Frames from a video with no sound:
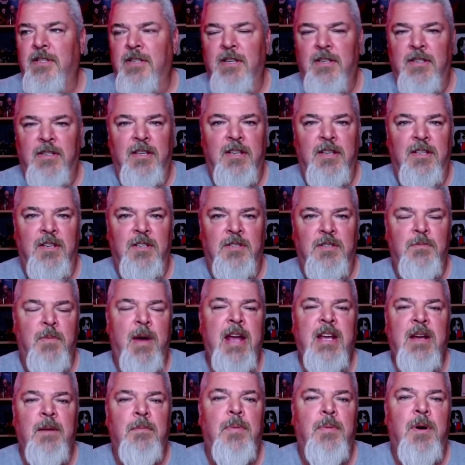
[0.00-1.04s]
Does
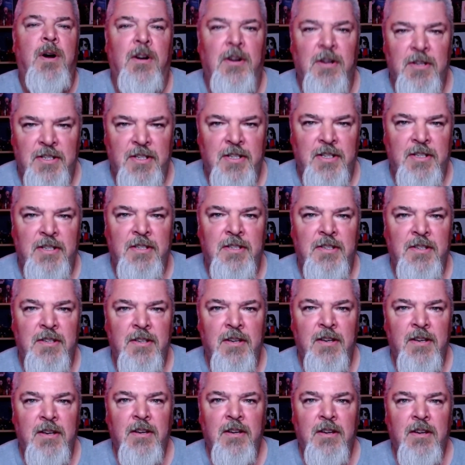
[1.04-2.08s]
Micah Parsons
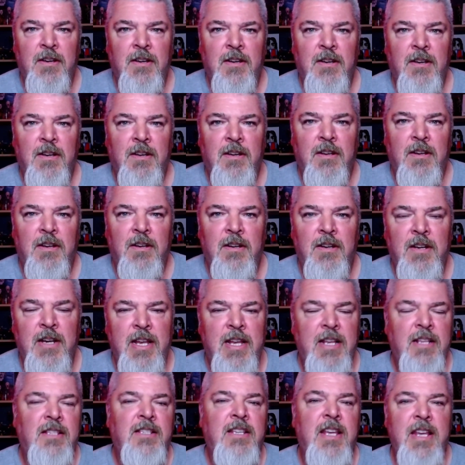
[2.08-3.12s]

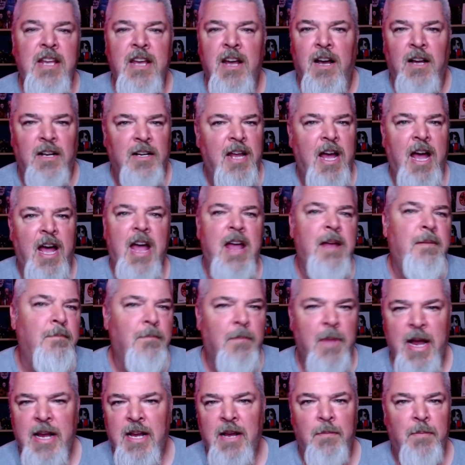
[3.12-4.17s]
need Deion to hype
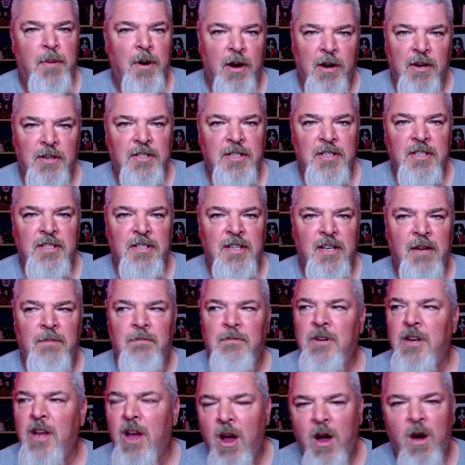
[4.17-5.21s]
Micah Parsons up?
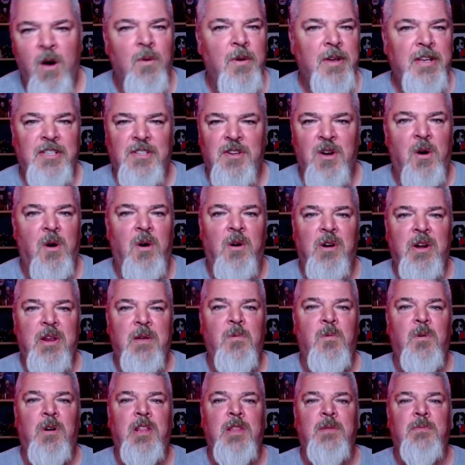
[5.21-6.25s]
No, he's already
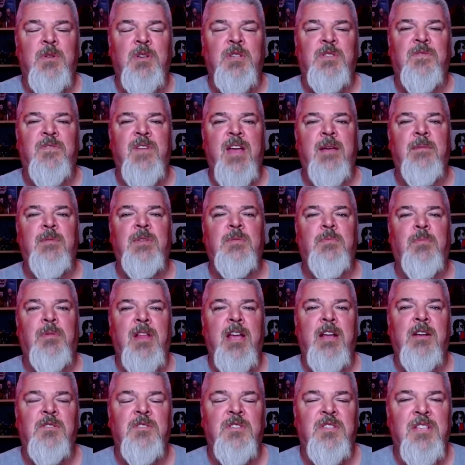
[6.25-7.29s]
one of the most famous
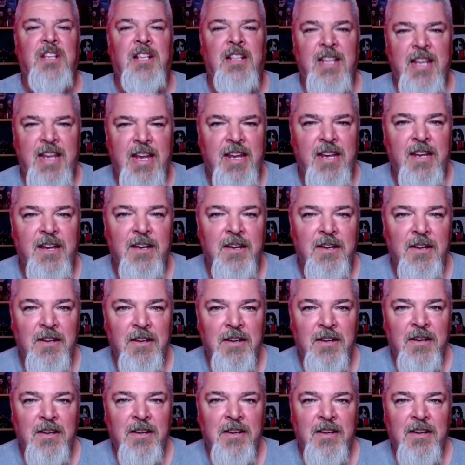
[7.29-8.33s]
players in the league.
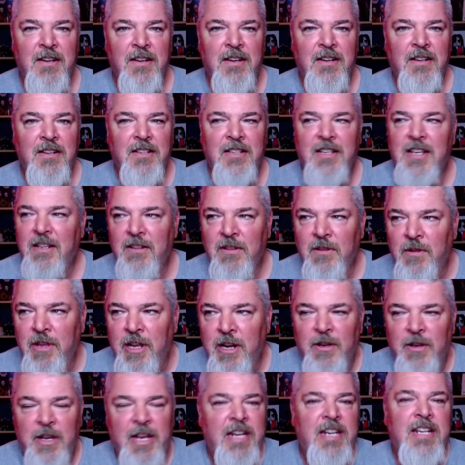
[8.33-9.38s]

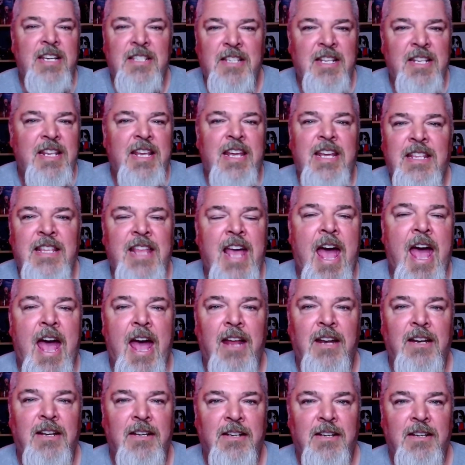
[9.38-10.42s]
He doesn't need that.
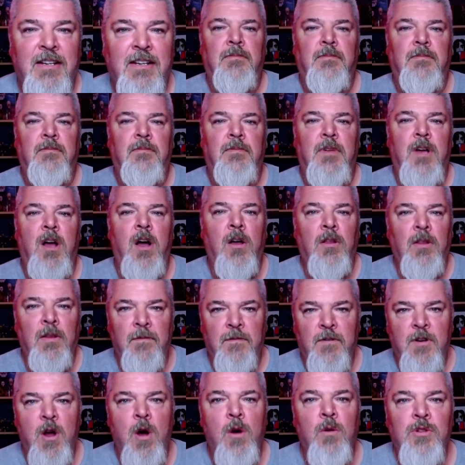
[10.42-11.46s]
All of
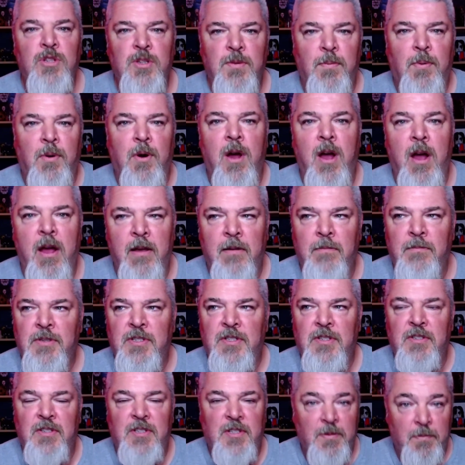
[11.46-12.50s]
Coach Prime's
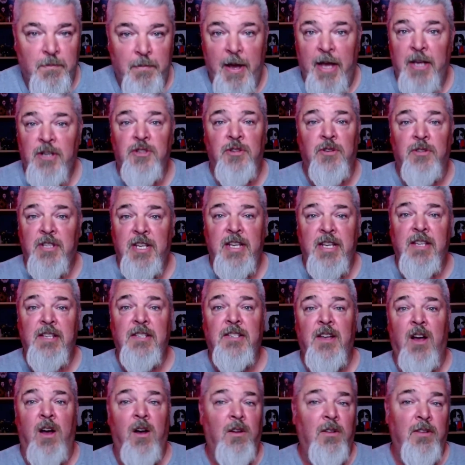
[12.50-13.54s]
specialties,
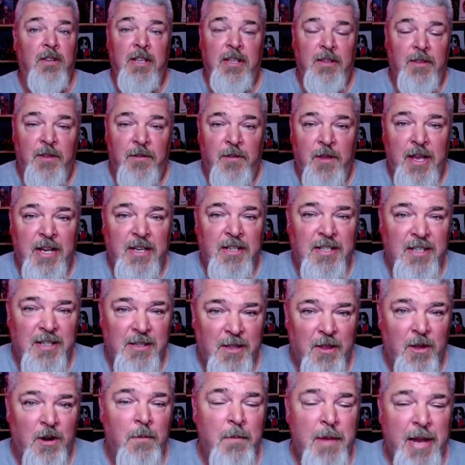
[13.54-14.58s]
all the things that
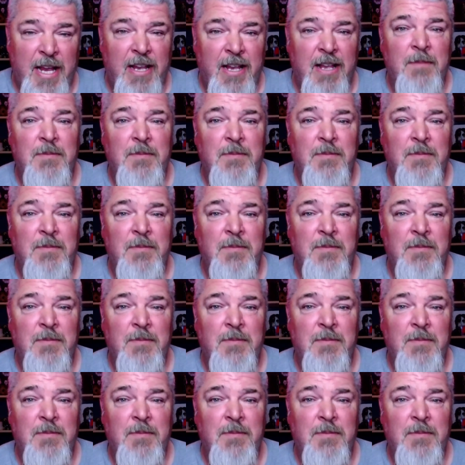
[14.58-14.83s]
are making him